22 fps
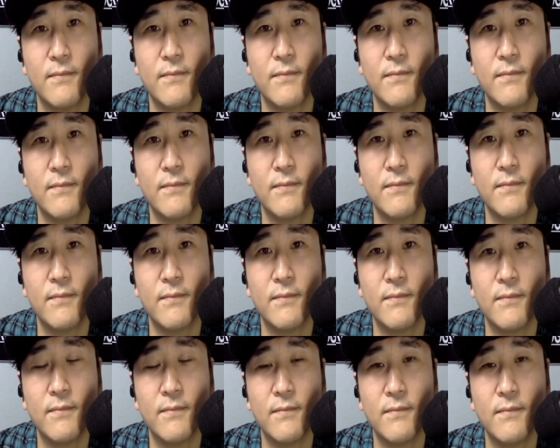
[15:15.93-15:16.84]

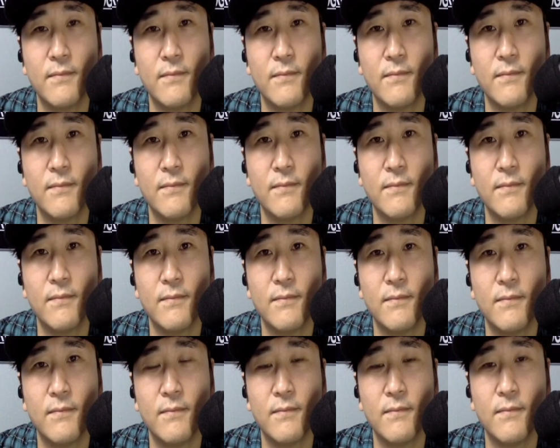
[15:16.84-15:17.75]

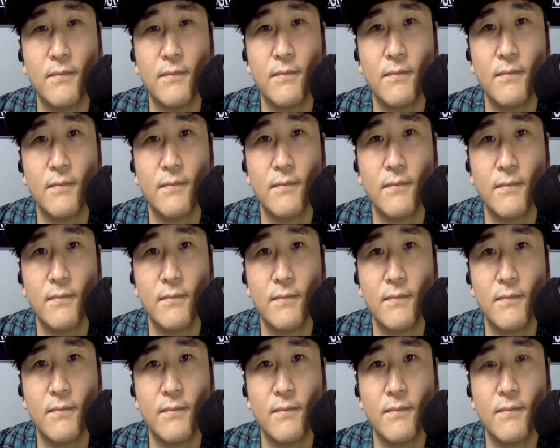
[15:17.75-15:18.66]

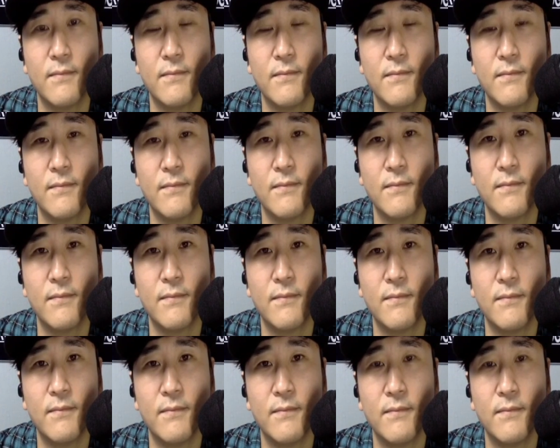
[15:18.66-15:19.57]

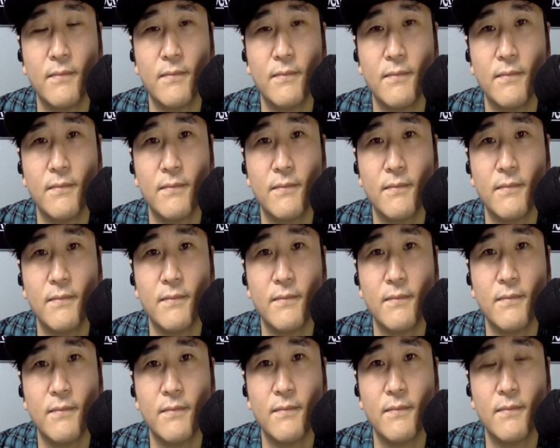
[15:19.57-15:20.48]

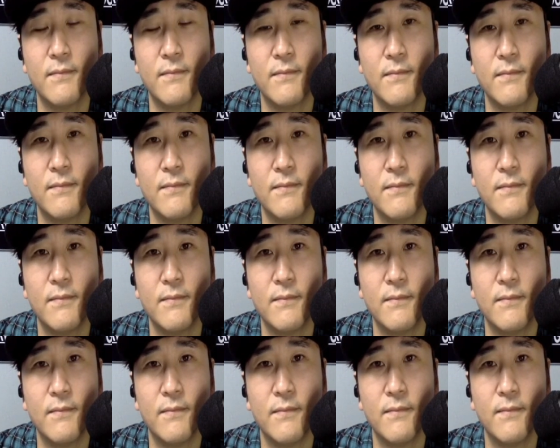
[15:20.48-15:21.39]

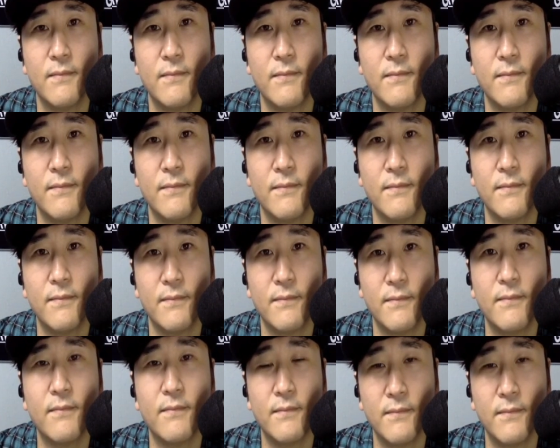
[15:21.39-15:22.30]

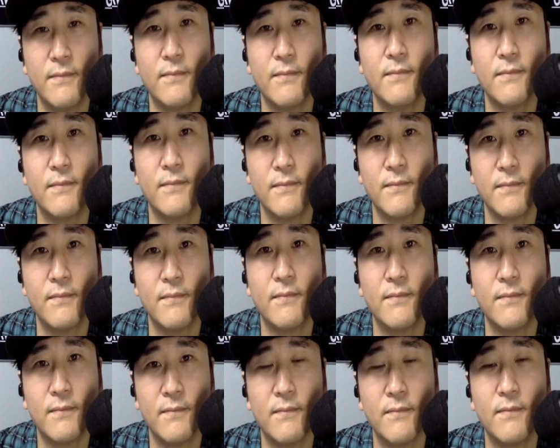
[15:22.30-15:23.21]

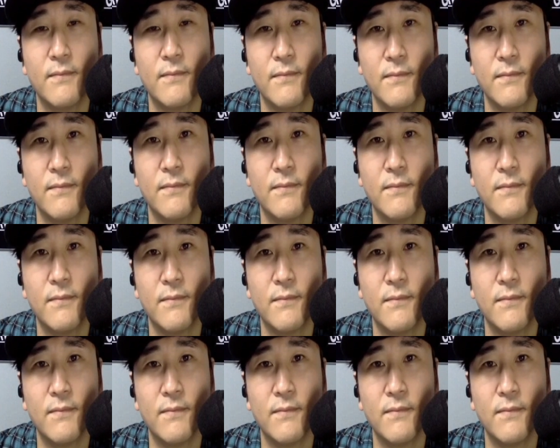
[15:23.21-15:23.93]
(not speaking)